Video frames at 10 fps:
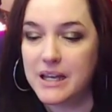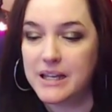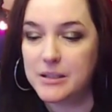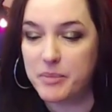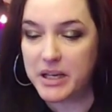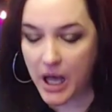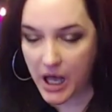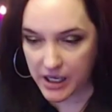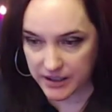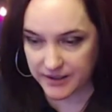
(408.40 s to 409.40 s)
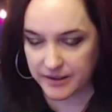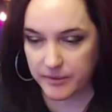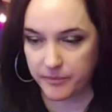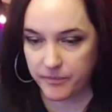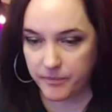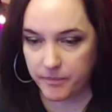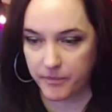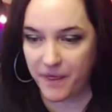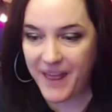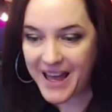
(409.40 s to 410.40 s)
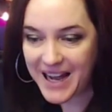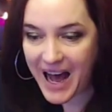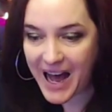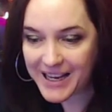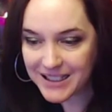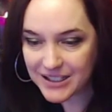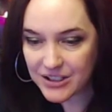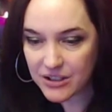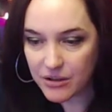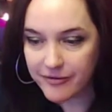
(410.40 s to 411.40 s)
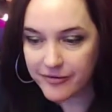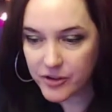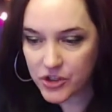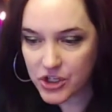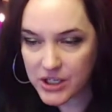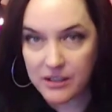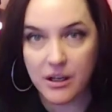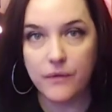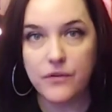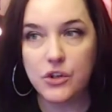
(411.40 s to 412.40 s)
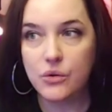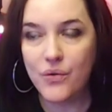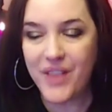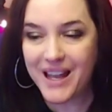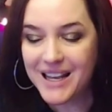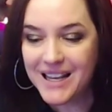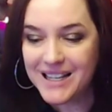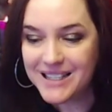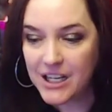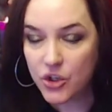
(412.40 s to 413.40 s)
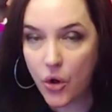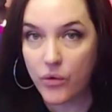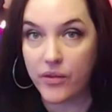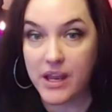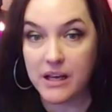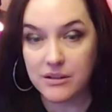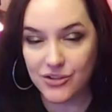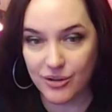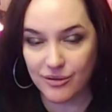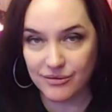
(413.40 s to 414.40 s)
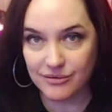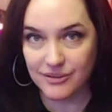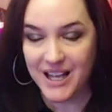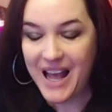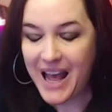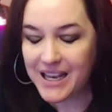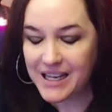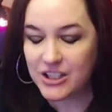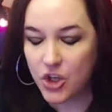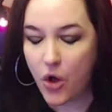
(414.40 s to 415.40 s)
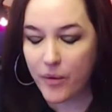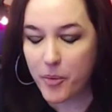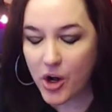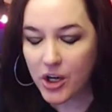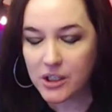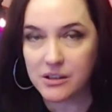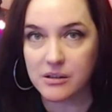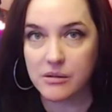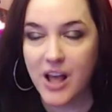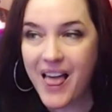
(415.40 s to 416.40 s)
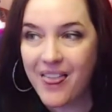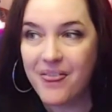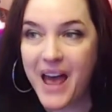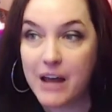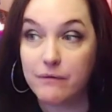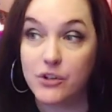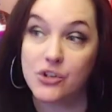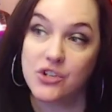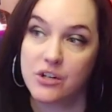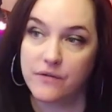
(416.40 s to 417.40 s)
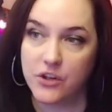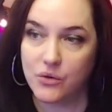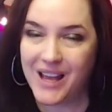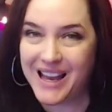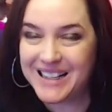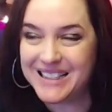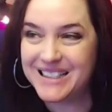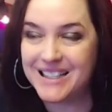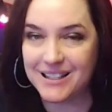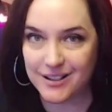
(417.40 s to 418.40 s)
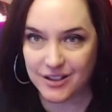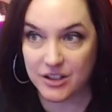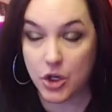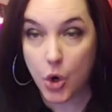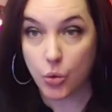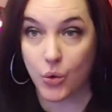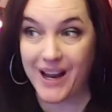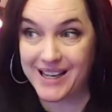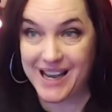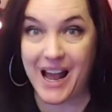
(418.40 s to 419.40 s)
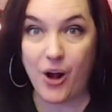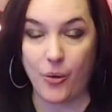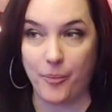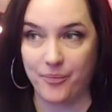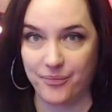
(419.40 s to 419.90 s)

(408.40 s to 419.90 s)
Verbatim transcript: is because that highest version of you that does all the things and hits all the marks, that version of you exists right now.